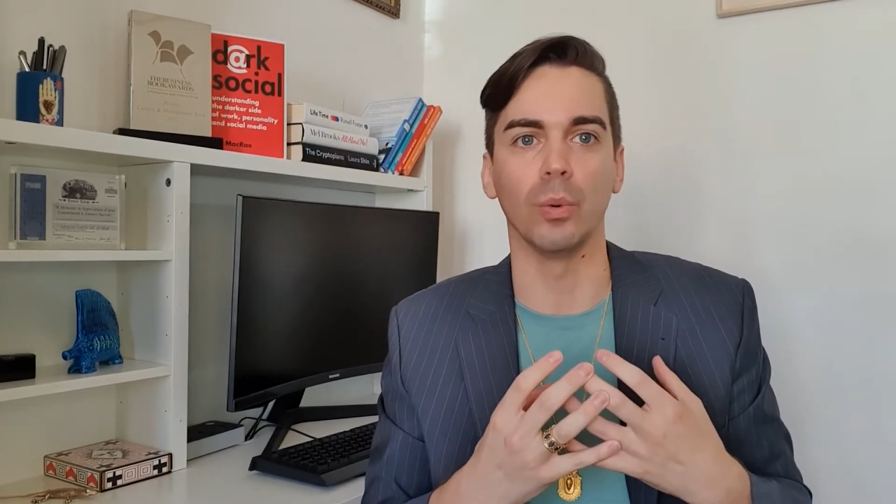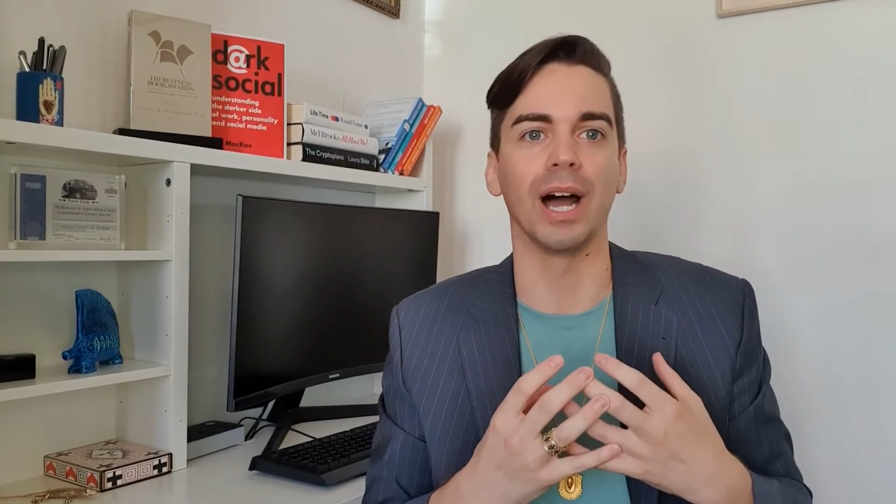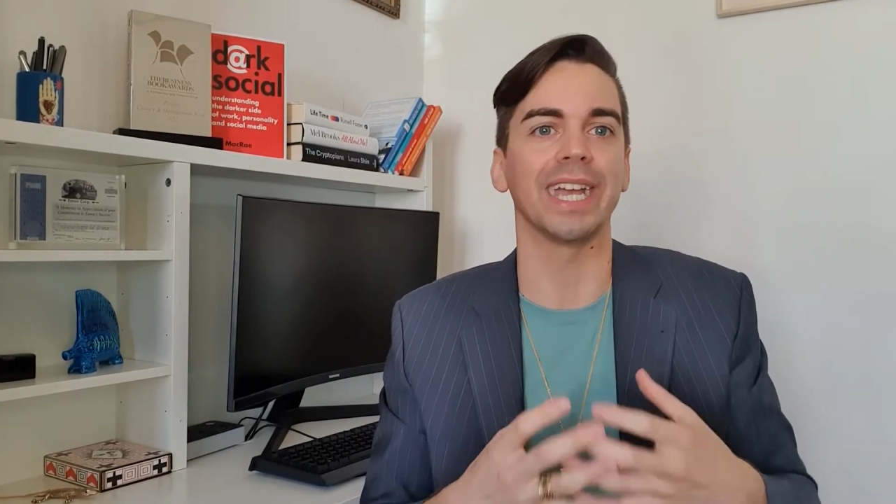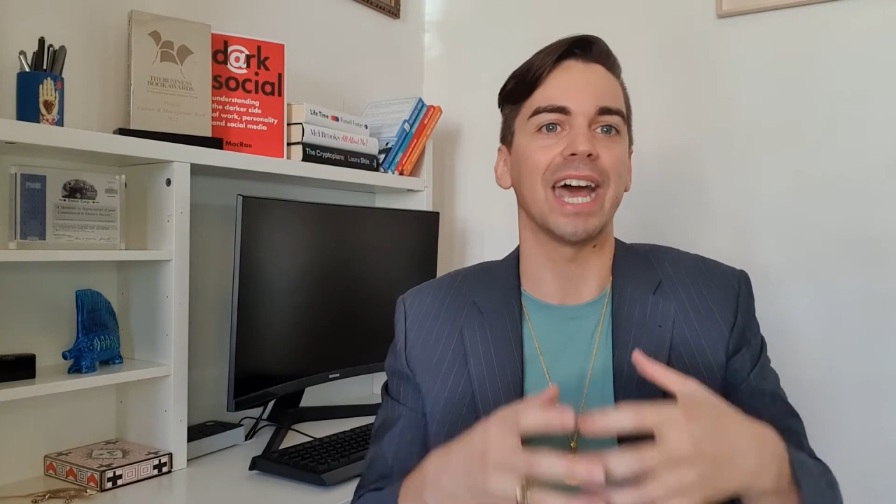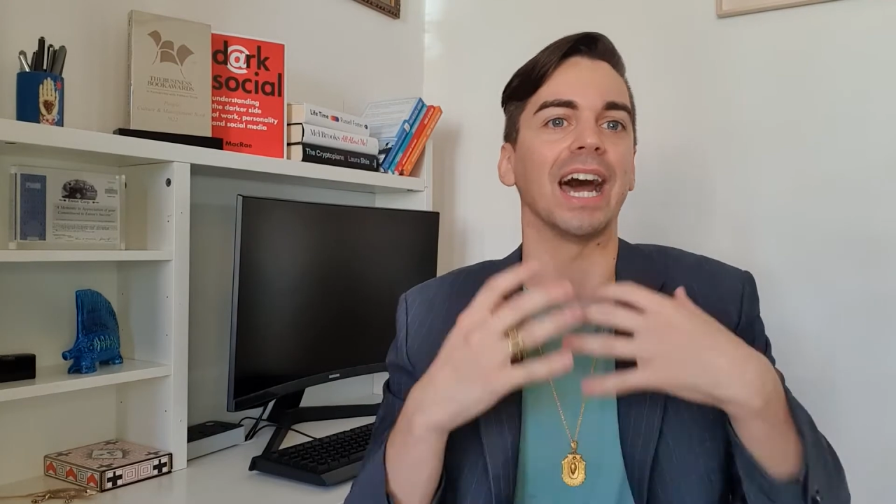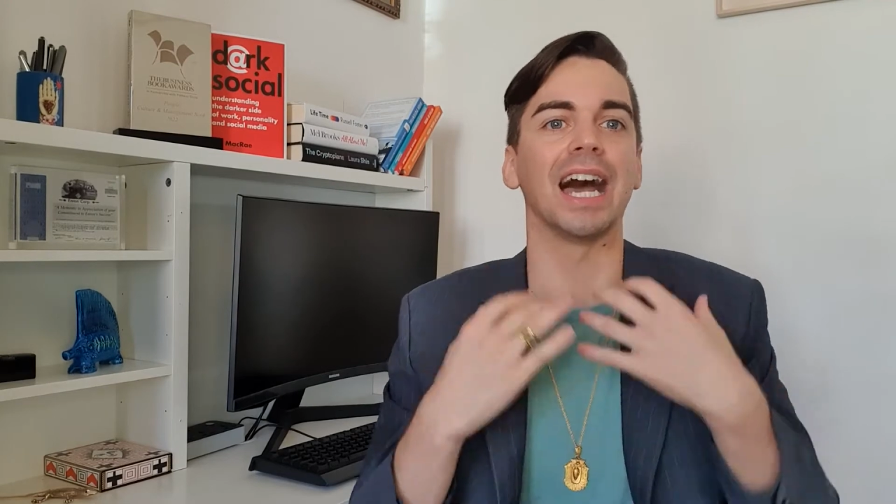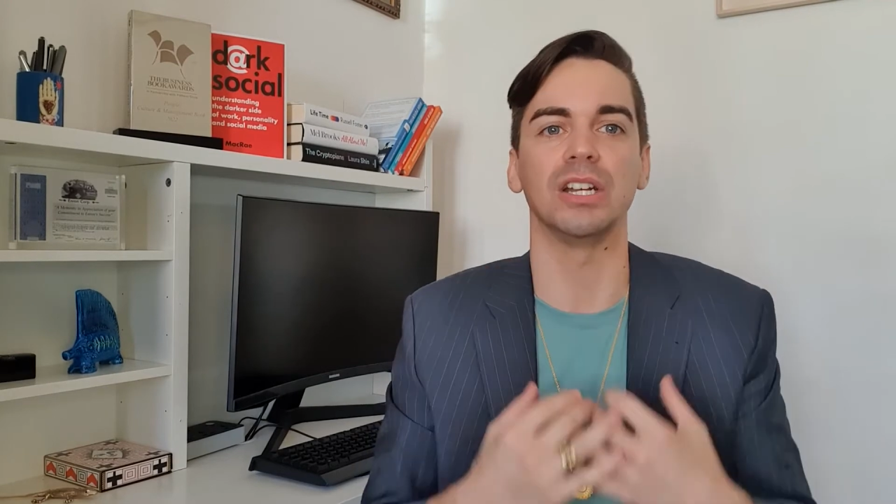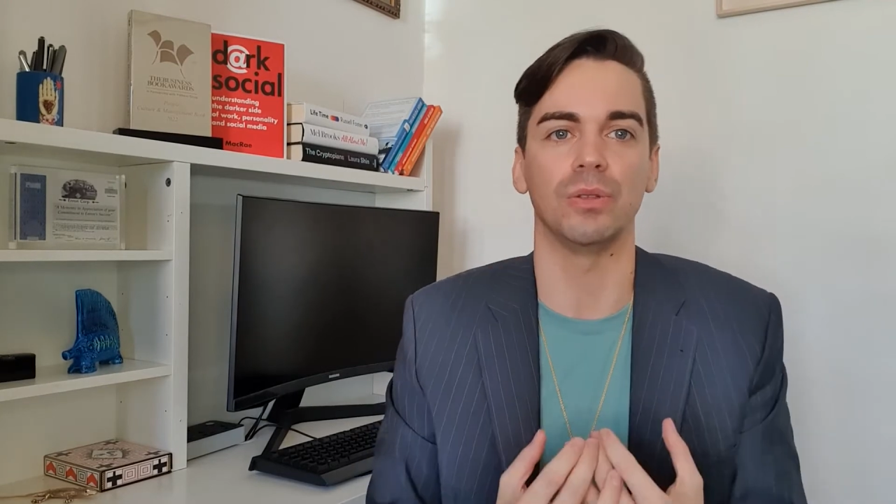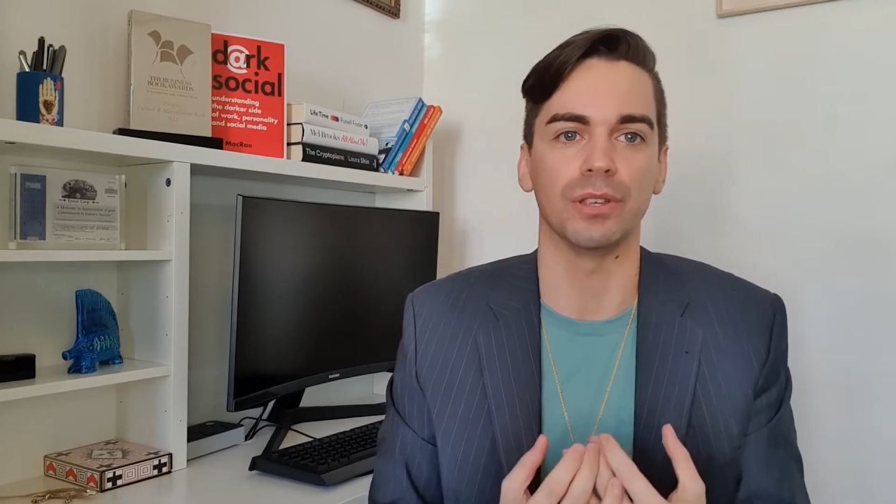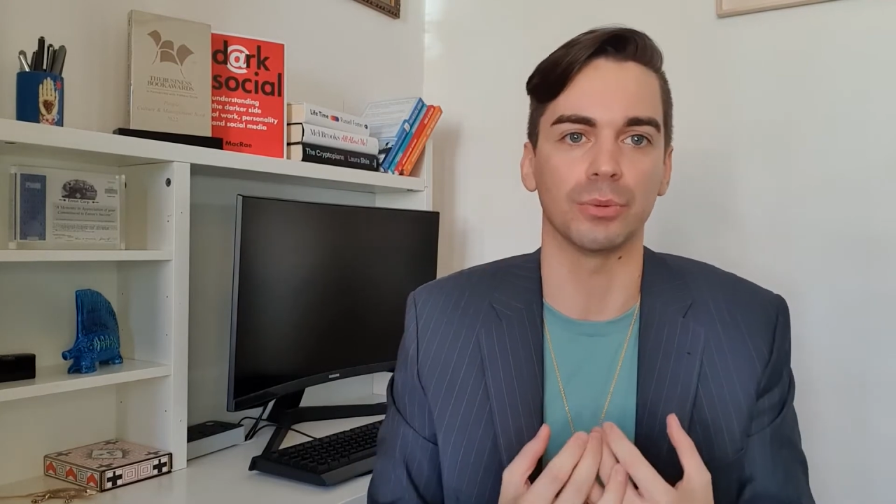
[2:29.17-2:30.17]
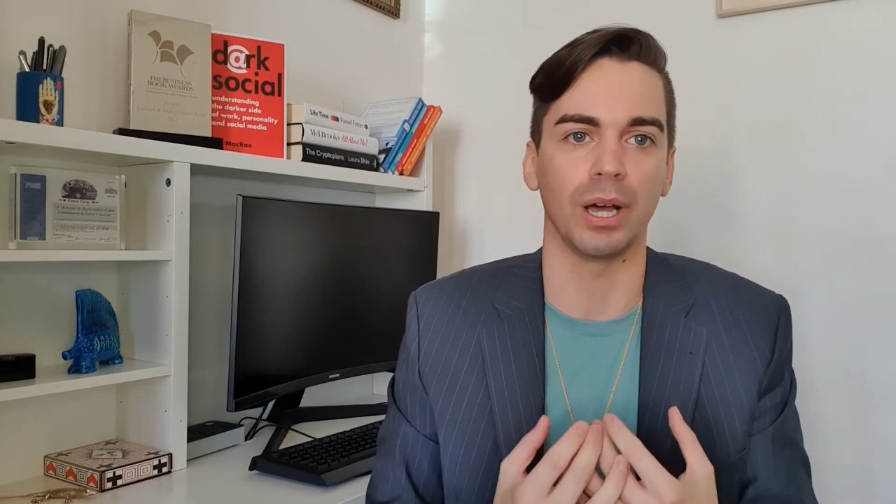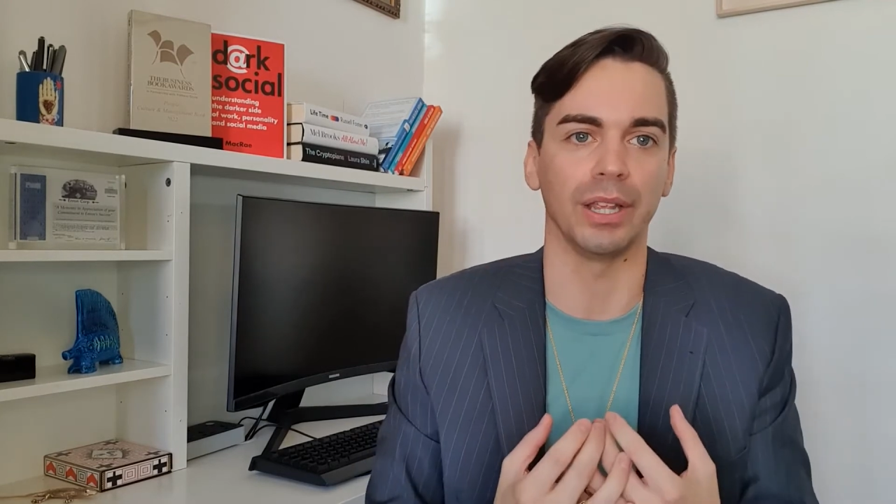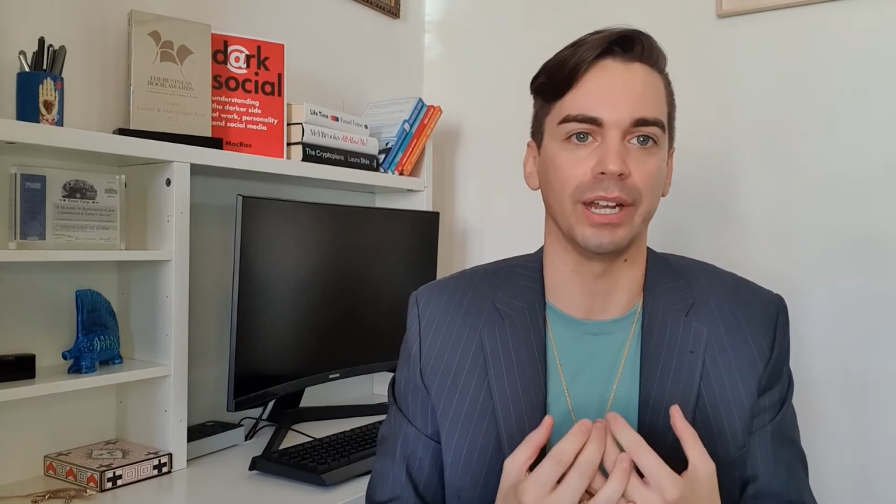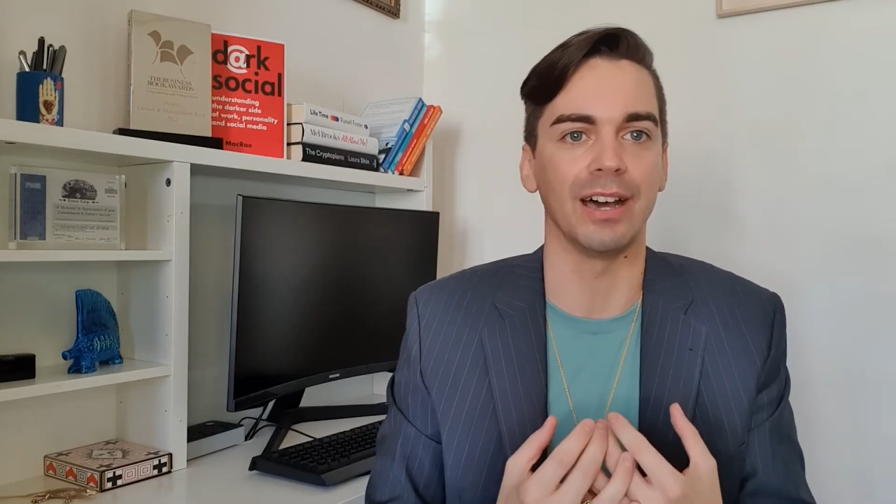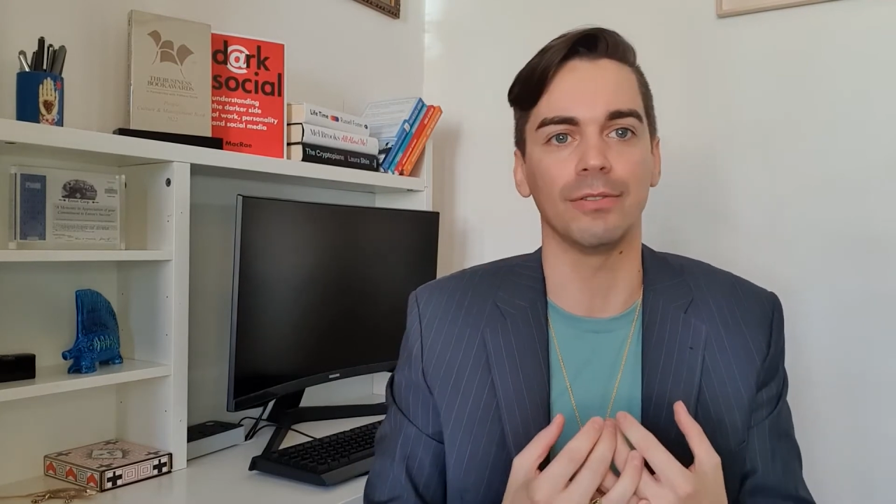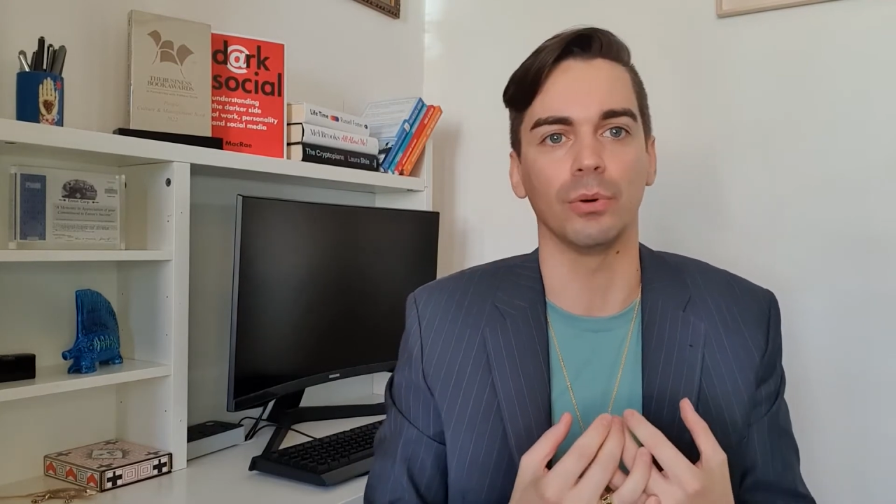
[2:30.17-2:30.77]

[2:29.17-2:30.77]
Why can't I do this well enough?